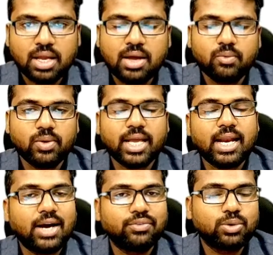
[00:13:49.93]
we can
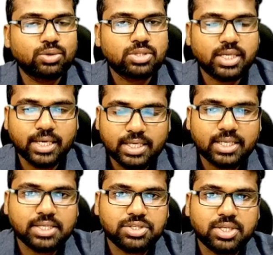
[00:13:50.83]
have coastal
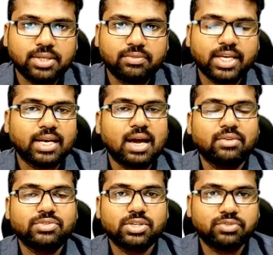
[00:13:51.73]
inundation, we can have
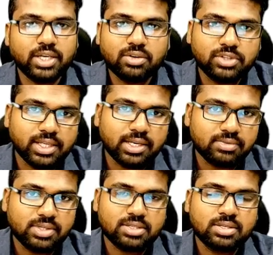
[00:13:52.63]
shifting of the
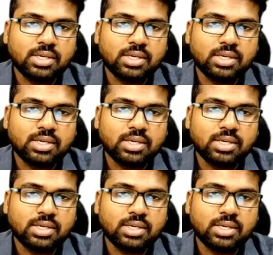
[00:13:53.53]
rivers,